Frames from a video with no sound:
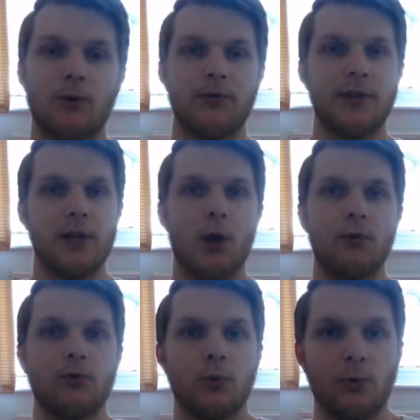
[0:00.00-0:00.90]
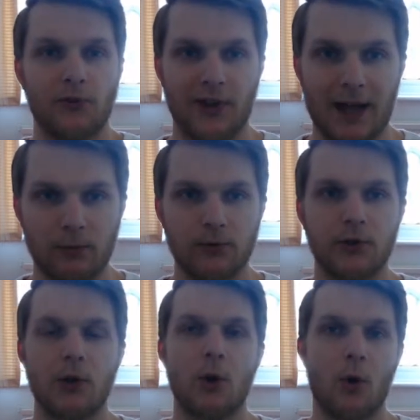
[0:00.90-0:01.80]
on the overall sound
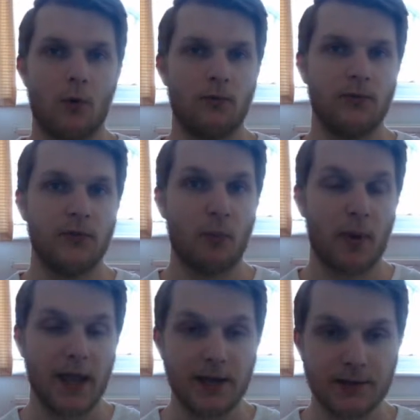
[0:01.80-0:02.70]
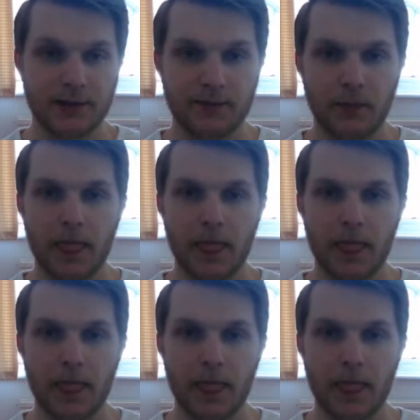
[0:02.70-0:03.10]
of the piece.